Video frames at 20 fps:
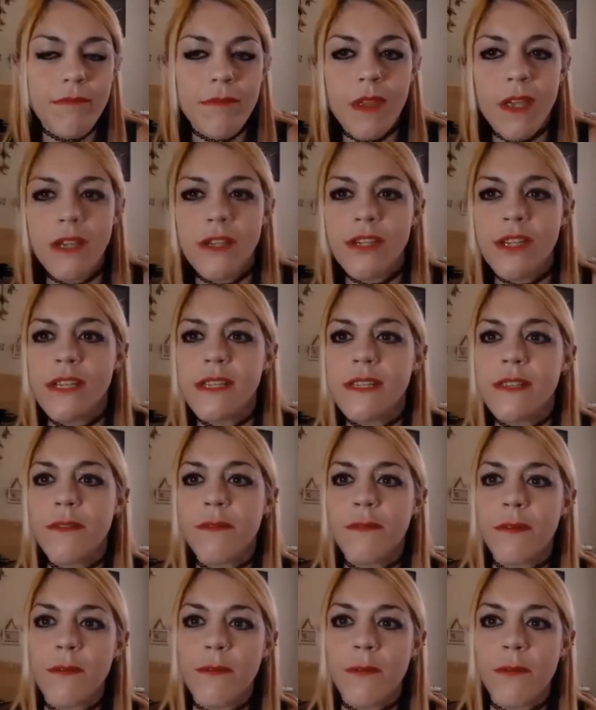She's the
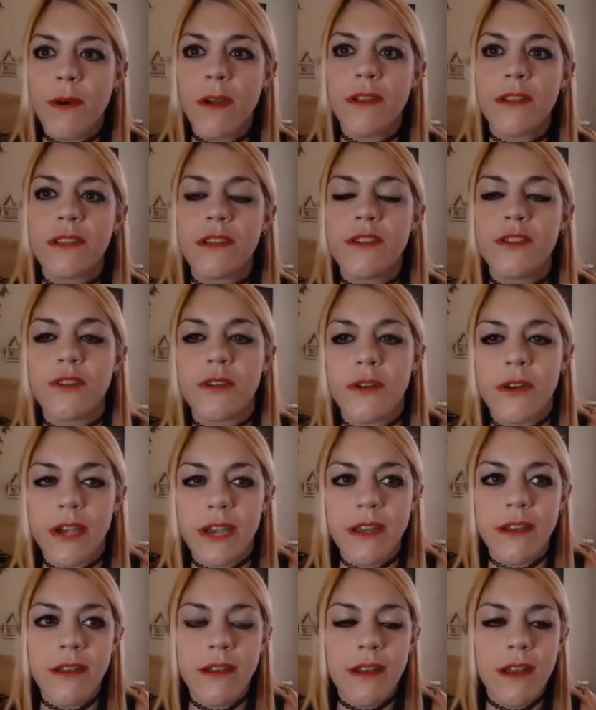fifth one to
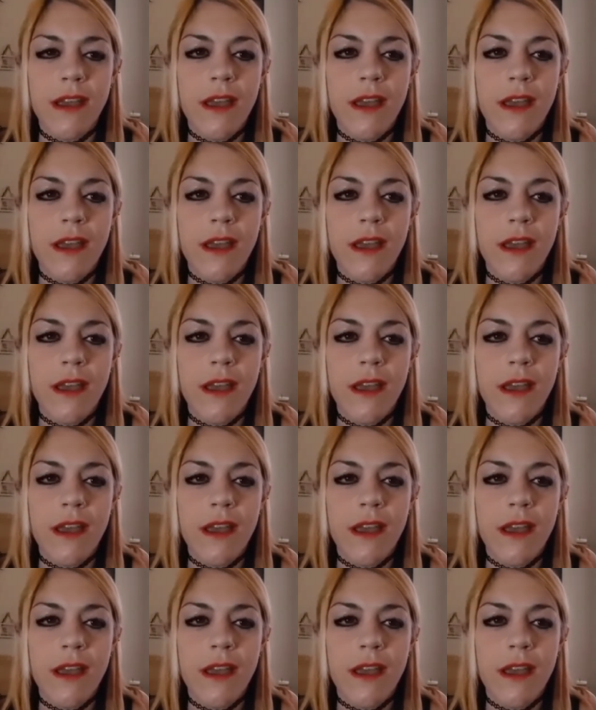join.